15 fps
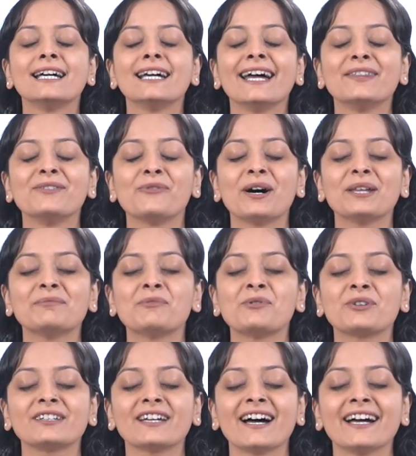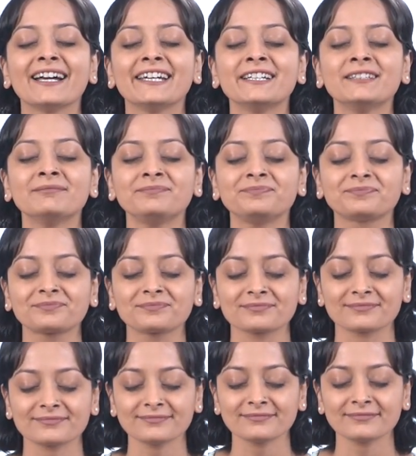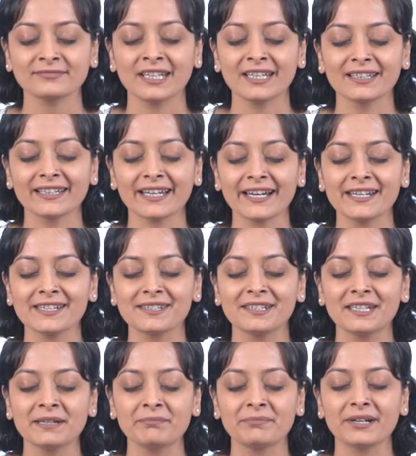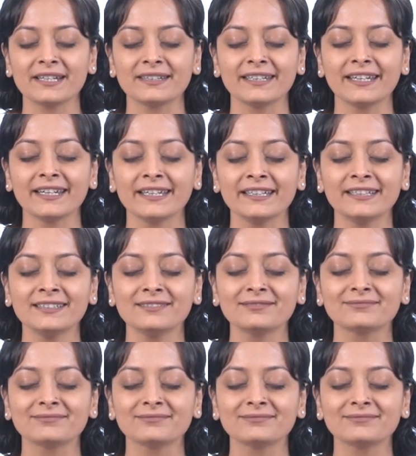And one more time. Take a nice deep breath in.